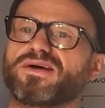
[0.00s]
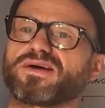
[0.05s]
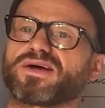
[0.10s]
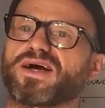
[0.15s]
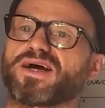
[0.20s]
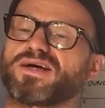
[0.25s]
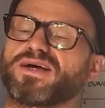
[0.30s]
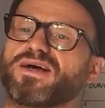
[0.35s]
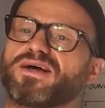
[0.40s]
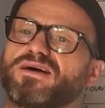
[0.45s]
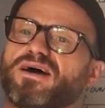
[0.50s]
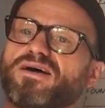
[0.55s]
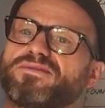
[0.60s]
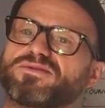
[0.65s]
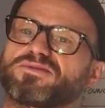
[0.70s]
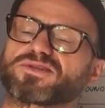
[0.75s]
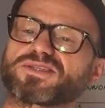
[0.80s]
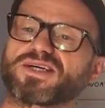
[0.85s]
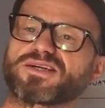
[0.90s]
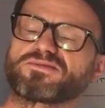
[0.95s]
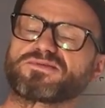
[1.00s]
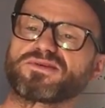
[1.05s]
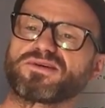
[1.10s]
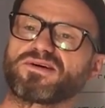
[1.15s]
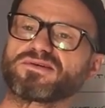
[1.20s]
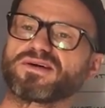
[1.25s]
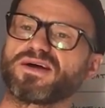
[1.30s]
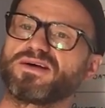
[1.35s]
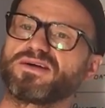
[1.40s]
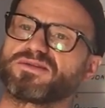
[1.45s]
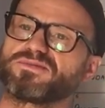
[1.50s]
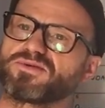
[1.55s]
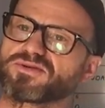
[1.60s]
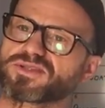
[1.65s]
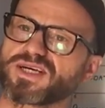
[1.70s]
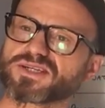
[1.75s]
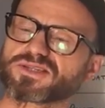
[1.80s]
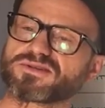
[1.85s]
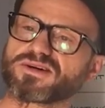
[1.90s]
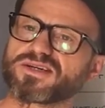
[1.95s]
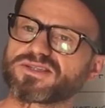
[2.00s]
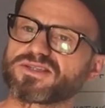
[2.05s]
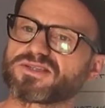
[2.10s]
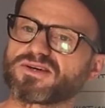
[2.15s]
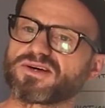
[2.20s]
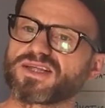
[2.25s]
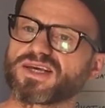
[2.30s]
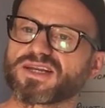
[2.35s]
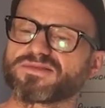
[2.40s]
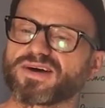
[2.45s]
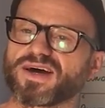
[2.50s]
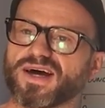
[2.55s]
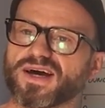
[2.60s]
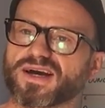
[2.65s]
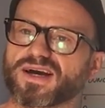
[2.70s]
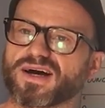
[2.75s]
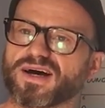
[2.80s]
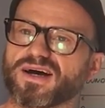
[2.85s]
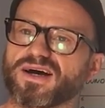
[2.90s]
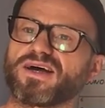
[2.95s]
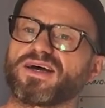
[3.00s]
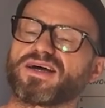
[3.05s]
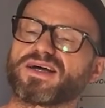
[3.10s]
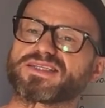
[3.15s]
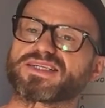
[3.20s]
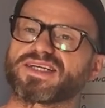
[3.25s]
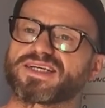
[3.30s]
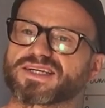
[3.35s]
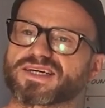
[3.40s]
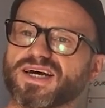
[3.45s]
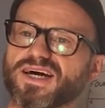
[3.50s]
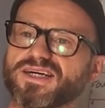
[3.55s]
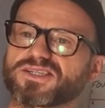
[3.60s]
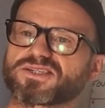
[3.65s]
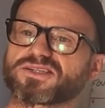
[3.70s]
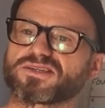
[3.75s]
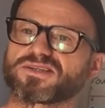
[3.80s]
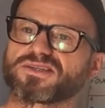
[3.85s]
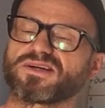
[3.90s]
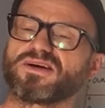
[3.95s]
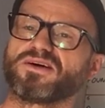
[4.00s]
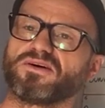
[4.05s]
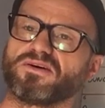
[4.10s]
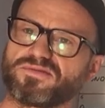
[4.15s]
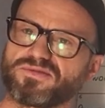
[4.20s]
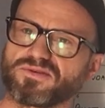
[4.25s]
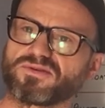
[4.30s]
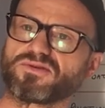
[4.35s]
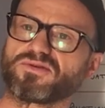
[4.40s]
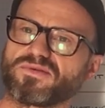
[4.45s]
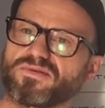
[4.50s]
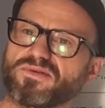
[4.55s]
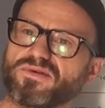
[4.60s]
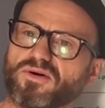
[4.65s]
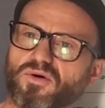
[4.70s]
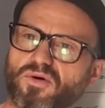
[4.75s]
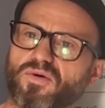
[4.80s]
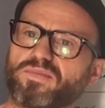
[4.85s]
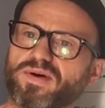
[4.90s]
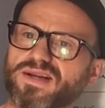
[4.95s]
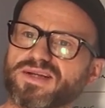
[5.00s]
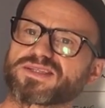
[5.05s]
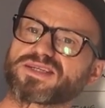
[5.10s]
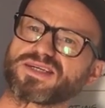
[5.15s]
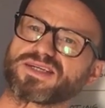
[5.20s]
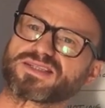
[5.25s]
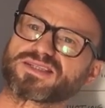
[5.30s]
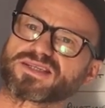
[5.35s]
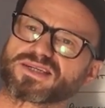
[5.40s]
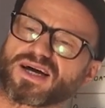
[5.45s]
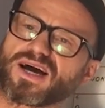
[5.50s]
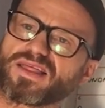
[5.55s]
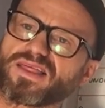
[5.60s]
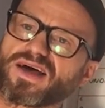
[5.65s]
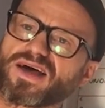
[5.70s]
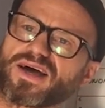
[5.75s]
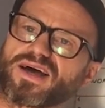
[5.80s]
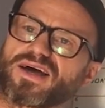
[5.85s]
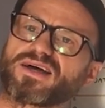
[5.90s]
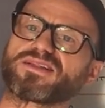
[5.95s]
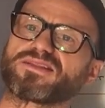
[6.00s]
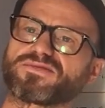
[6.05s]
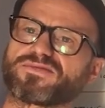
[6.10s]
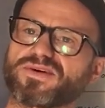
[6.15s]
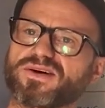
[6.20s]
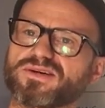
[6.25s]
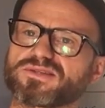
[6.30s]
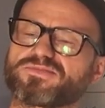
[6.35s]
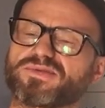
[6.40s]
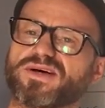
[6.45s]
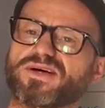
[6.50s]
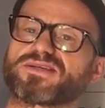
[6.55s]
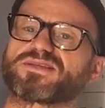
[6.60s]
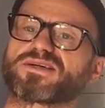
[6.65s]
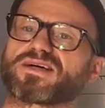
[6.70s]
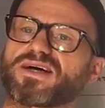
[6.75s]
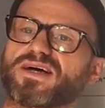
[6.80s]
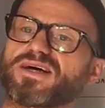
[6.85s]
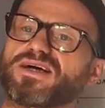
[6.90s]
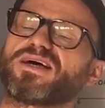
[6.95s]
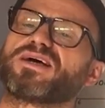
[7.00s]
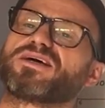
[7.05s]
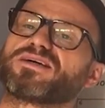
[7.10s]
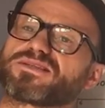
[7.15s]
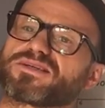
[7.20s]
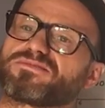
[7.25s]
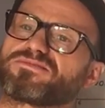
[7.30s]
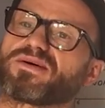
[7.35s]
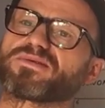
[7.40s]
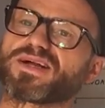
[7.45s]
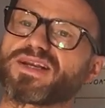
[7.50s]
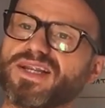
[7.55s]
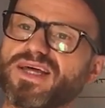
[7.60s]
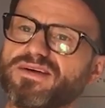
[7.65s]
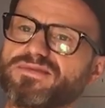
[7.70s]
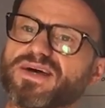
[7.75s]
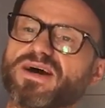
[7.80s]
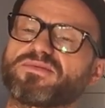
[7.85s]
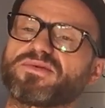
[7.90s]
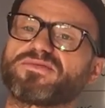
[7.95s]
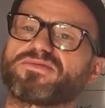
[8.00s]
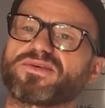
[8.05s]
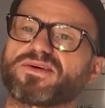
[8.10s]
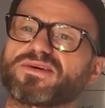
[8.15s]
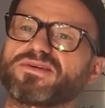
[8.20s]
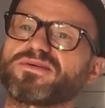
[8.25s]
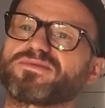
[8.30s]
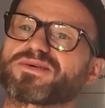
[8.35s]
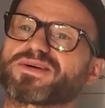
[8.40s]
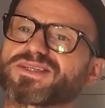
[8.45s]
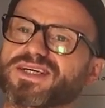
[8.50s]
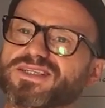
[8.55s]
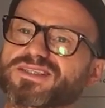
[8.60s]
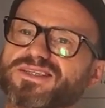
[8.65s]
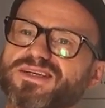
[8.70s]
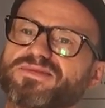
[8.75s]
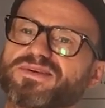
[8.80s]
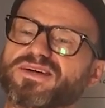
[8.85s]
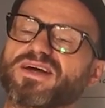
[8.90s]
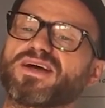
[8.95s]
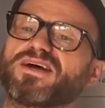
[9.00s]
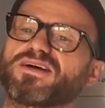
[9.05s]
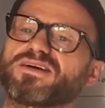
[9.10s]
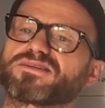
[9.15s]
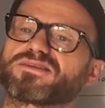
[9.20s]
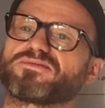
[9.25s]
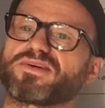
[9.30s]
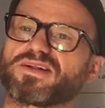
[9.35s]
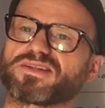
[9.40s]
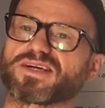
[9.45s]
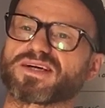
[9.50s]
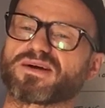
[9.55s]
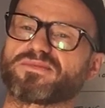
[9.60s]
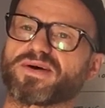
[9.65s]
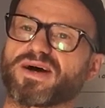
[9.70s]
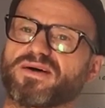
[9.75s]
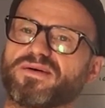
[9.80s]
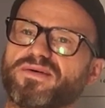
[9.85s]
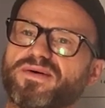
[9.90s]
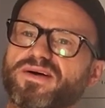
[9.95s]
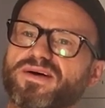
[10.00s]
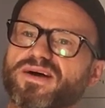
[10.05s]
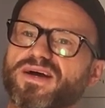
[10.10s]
Okay, I've always said all along, the more texturized you do at the end of a haircut is an indication of your ability to cut the hair in the first place. Okay, so I'm going to leave that with you because that's something to really think about.